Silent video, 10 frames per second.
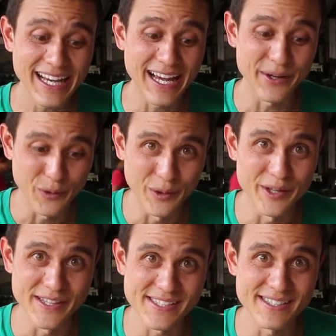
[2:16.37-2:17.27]
and
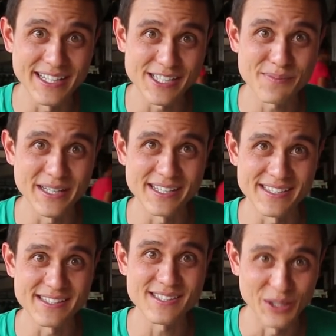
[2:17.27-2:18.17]
order this dish because
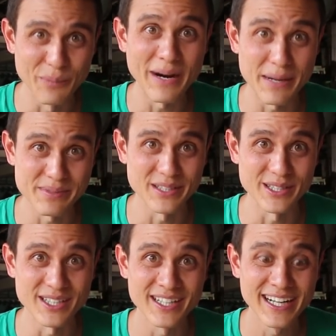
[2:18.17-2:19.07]
it's so
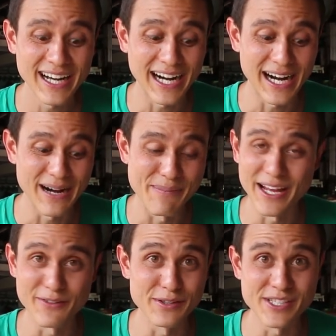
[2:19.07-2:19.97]
popular. Um, and if you